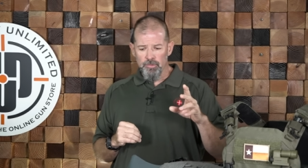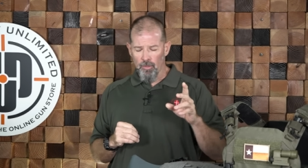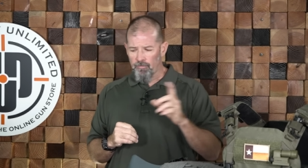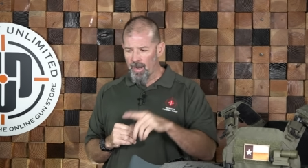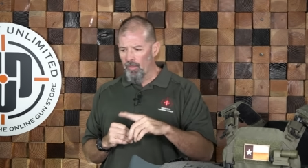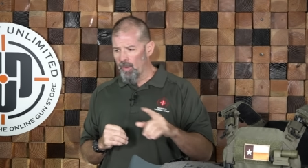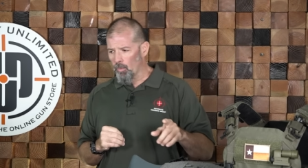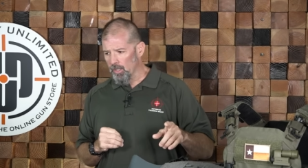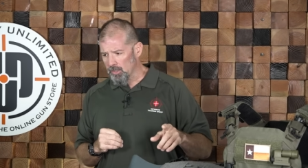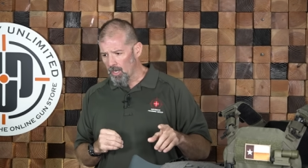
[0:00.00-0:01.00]
So the final thing
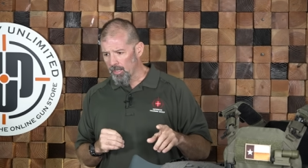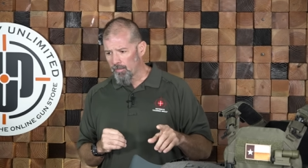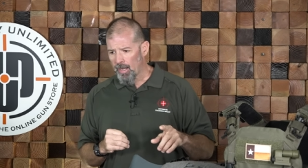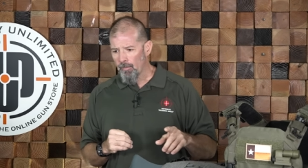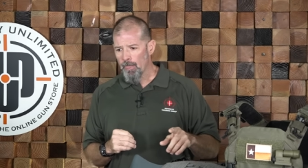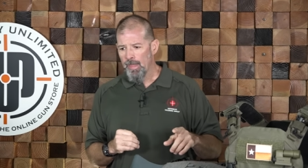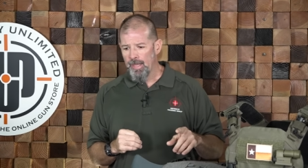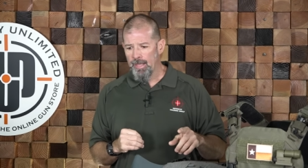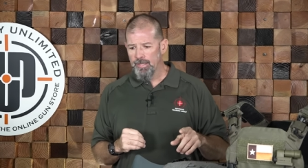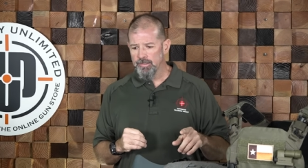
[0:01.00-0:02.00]
we're going to talk about
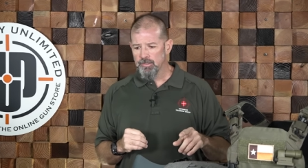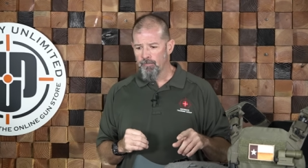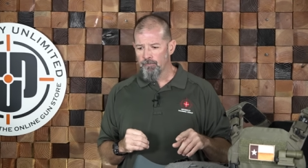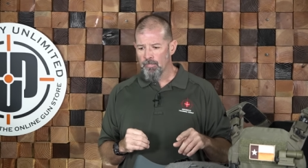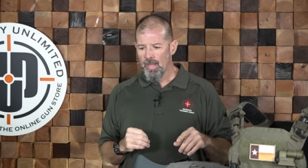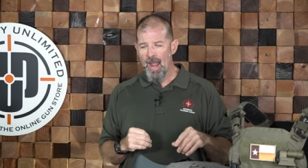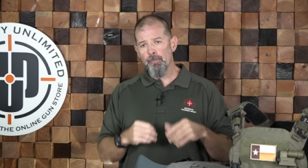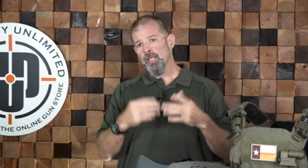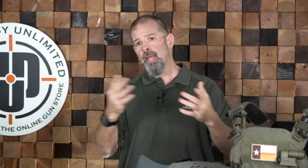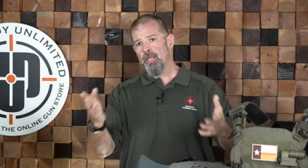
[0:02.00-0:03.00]
is
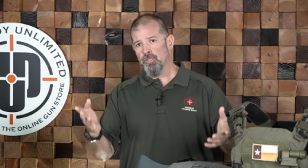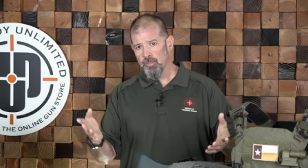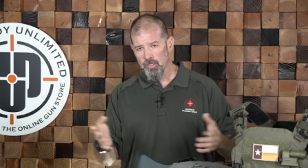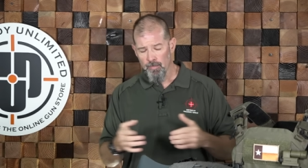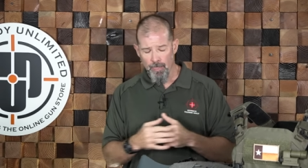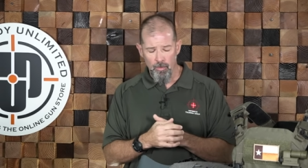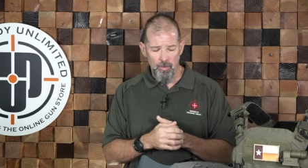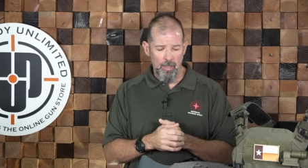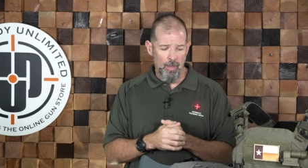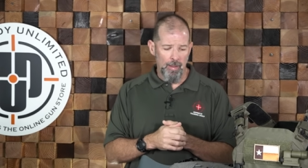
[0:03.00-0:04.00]
applications.
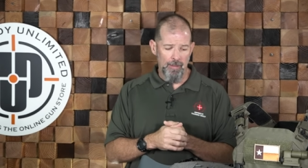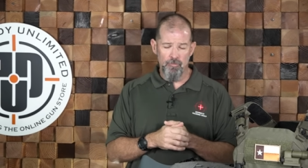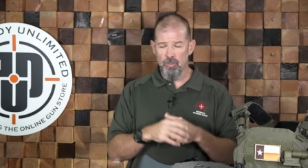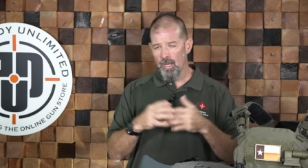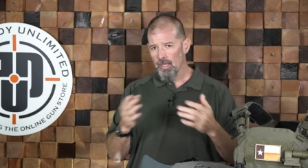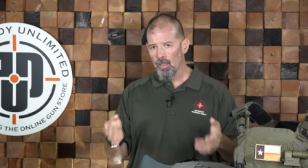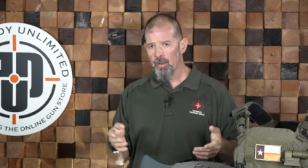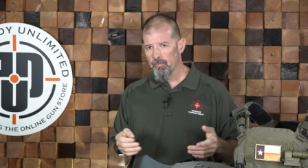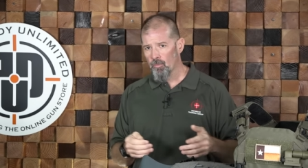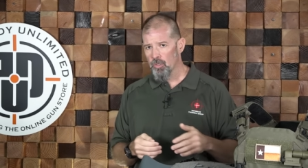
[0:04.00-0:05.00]
Uh, if you're not
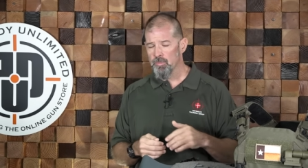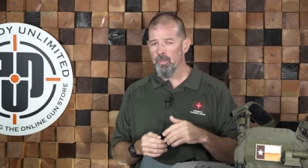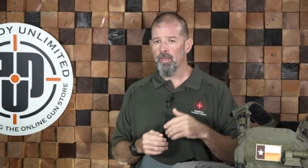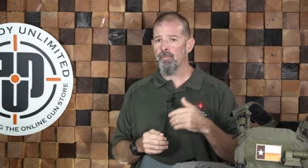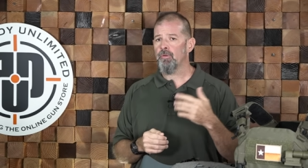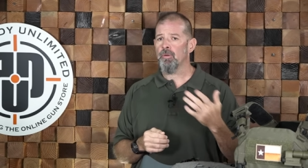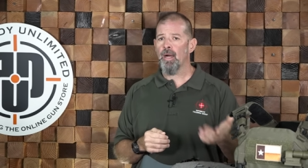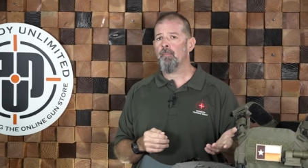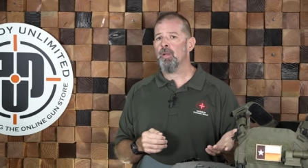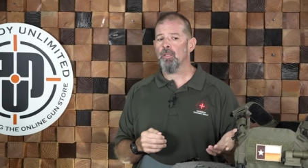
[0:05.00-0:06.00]
law enforcement, if you're not